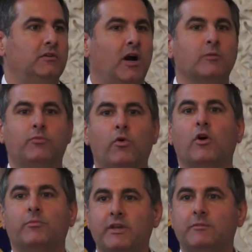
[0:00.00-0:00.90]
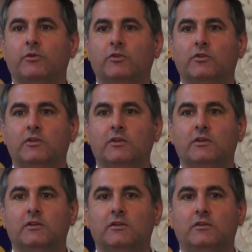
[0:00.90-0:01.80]
are poor people
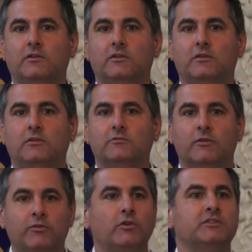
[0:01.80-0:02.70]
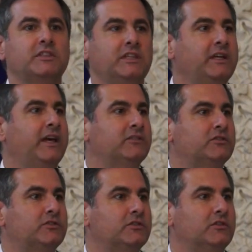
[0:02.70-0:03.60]
revolting
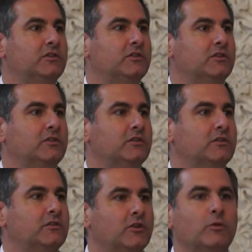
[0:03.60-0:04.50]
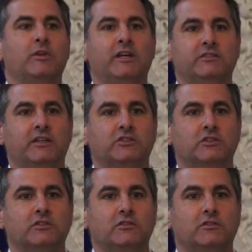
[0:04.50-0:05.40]
against
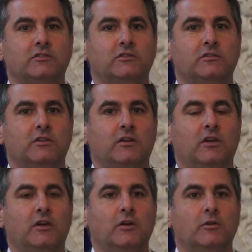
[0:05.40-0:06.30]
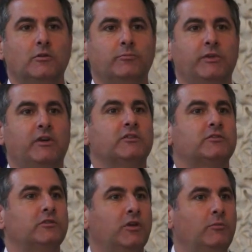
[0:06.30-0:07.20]
globalization. Because
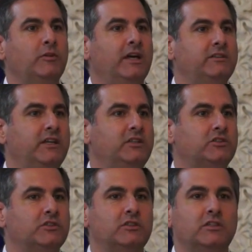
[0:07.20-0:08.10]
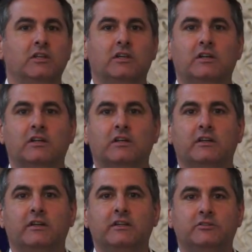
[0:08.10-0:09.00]
globalization
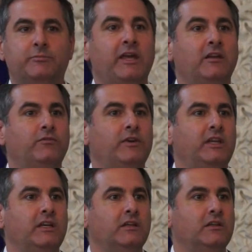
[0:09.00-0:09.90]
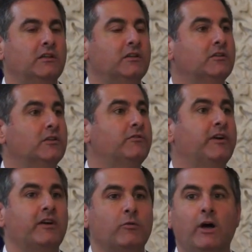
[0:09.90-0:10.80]
is benefiting the
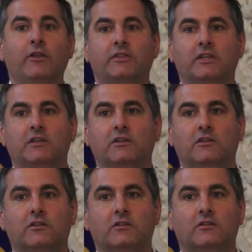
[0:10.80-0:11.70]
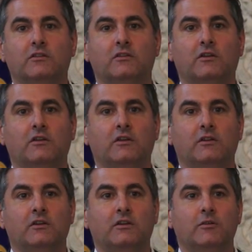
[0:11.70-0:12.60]
very wealthy
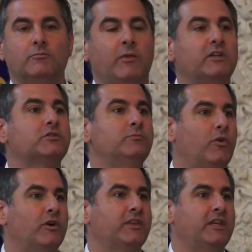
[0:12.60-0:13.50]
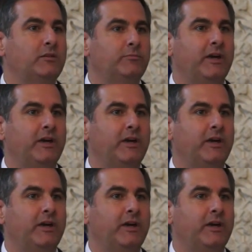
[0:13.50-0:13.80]
much more than it